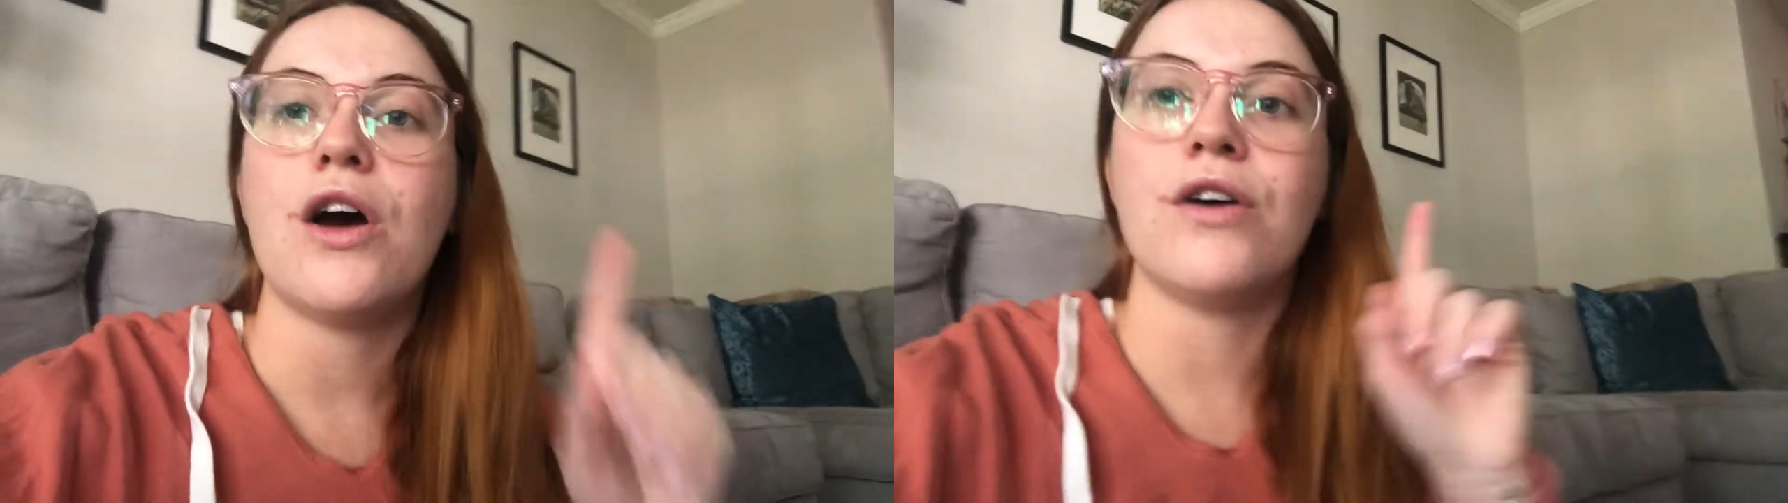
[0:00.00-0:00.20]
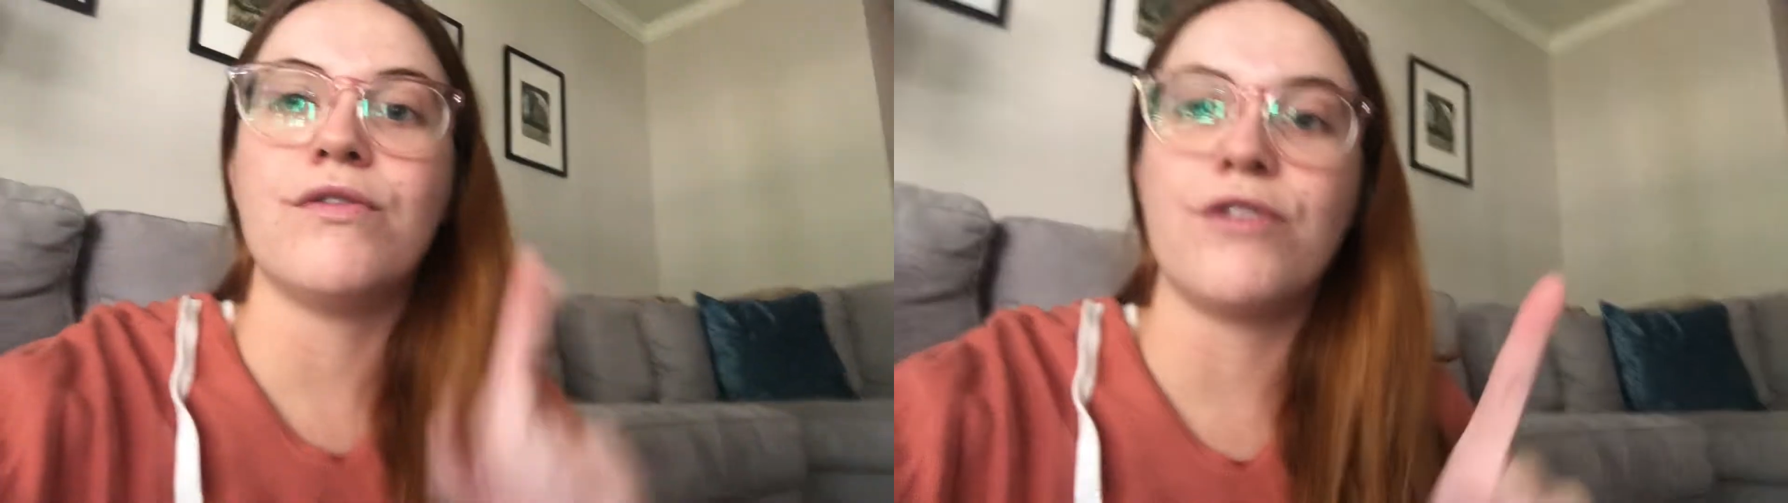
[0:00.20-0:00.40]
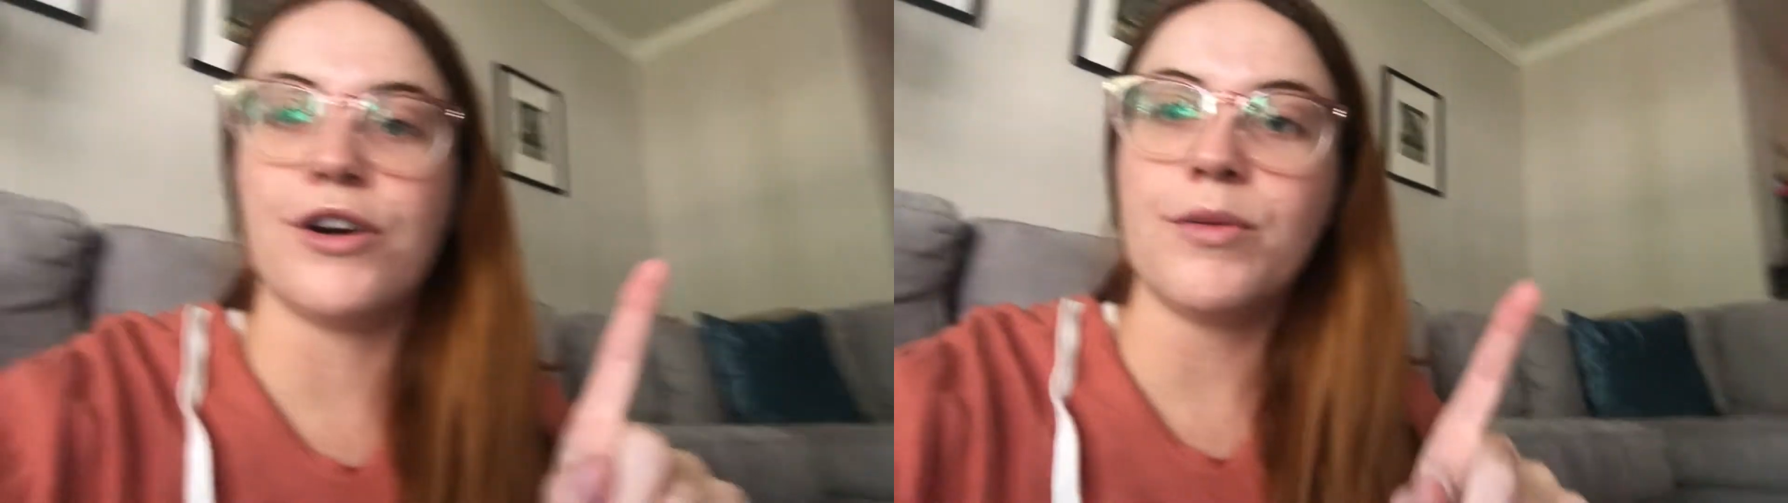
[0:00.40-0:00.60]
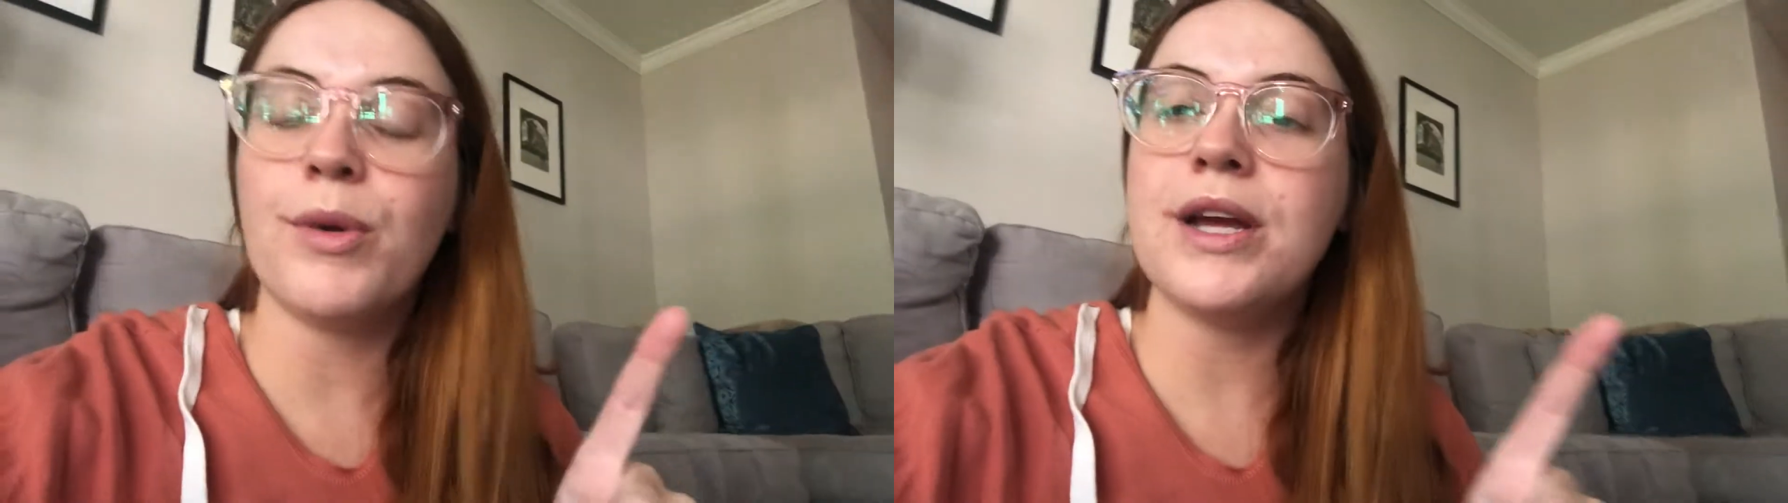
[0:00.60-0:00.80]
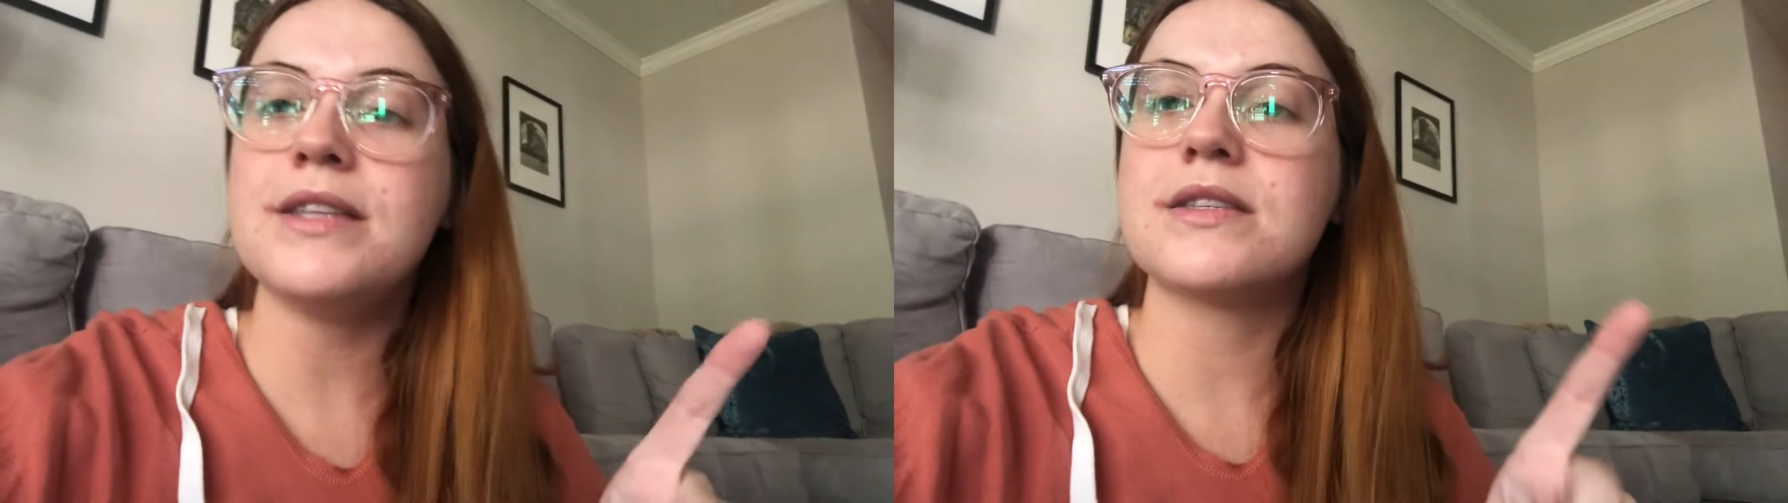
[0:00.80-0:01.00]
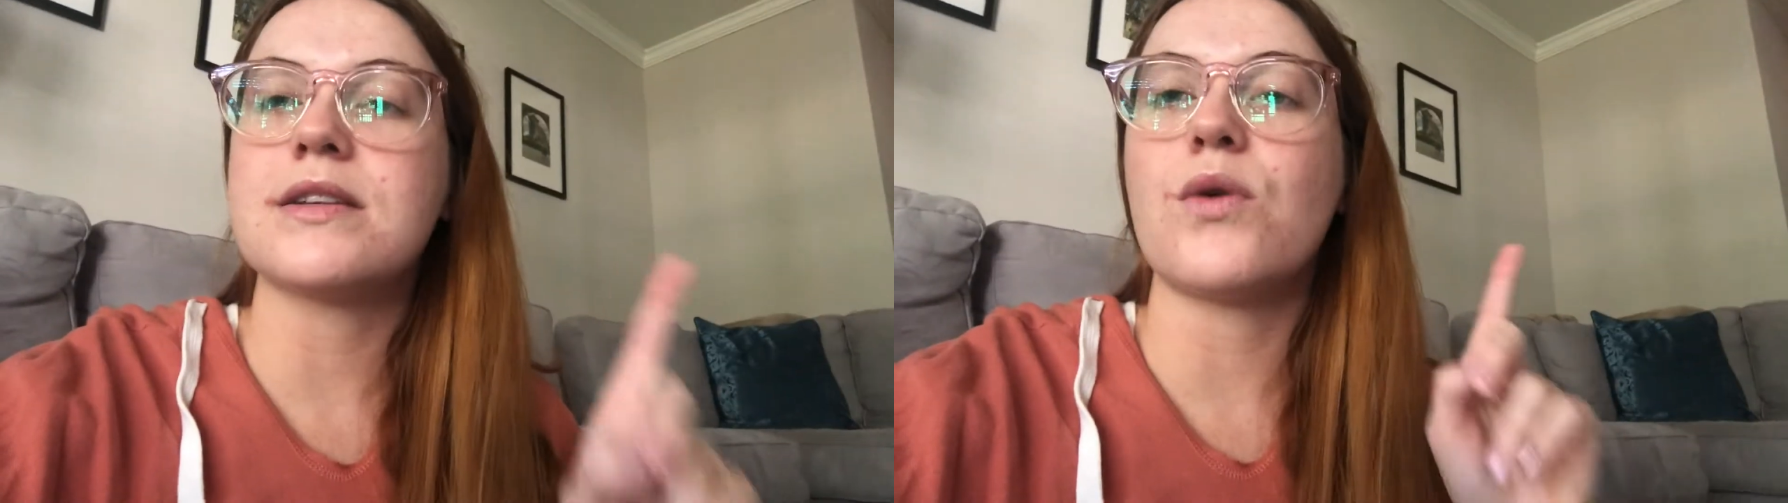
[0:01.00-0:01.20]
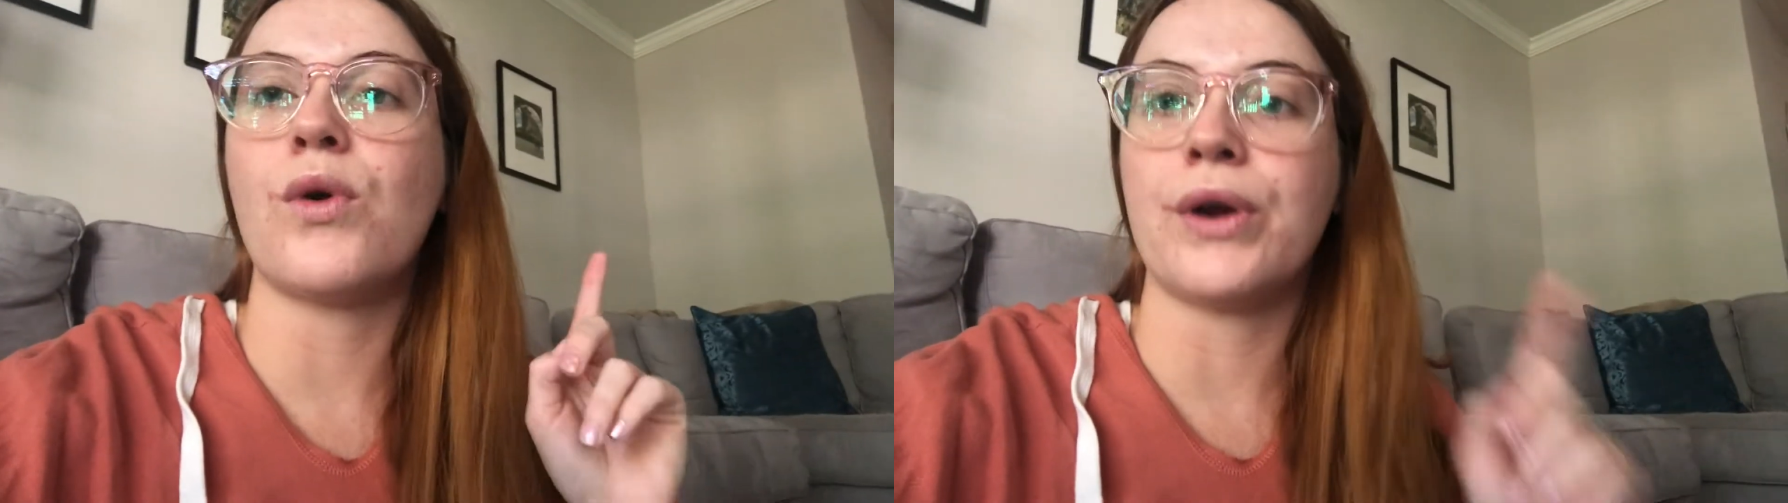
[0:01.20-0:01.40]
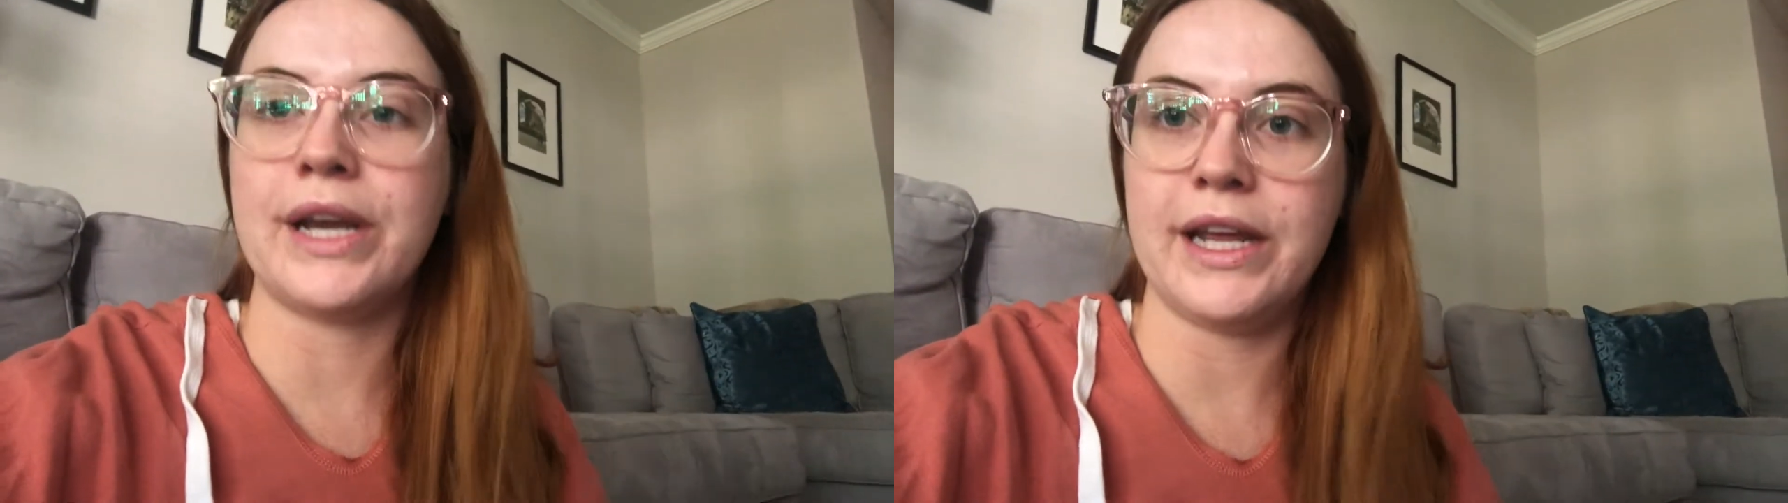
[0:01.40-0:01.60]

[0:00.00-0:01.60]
a vertebrate or an